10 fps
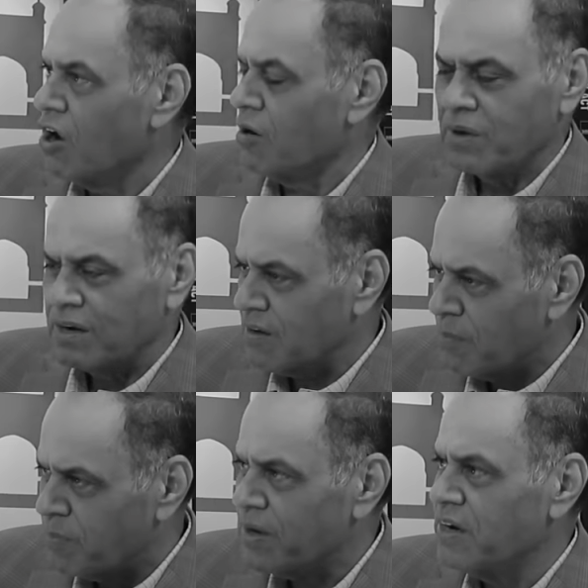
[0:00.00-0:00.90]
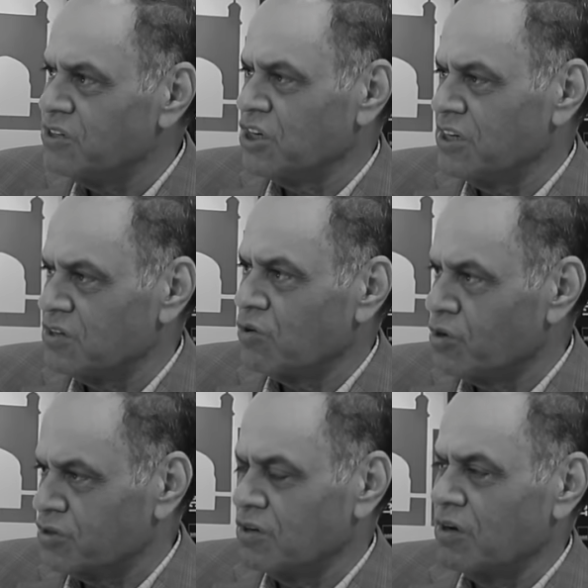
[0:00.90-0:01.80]
economy. It completely changed the
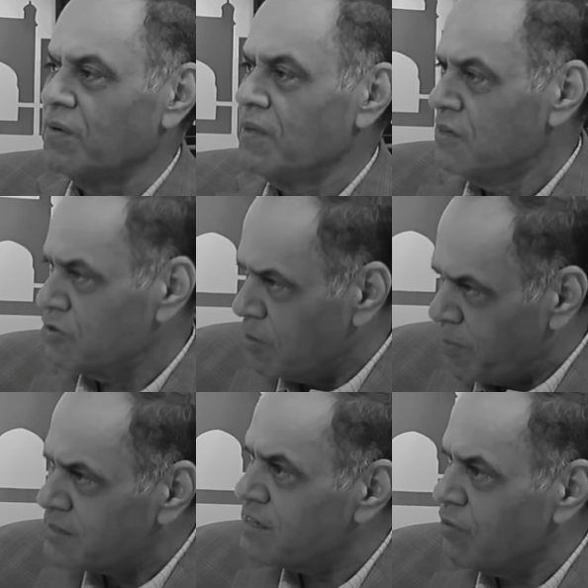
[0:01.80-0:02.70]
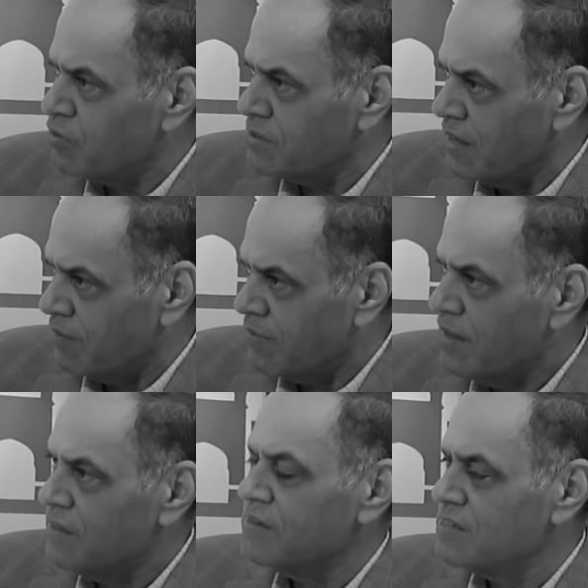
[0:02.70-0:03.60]
course of the economy. So the best day was then.
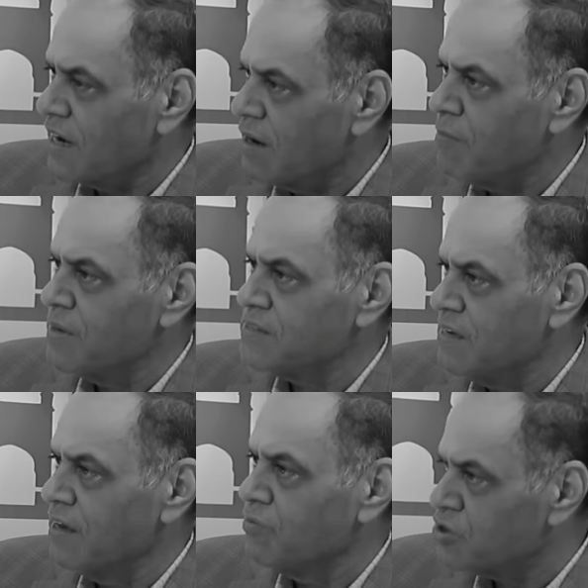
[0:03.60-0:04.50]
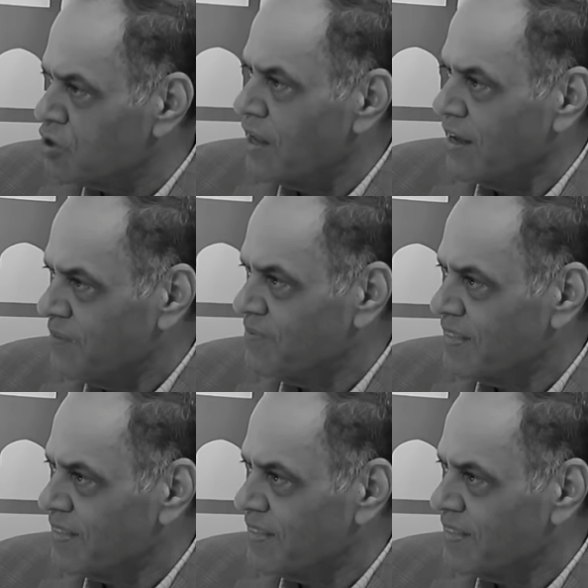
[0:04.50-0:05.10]
The second best day was today.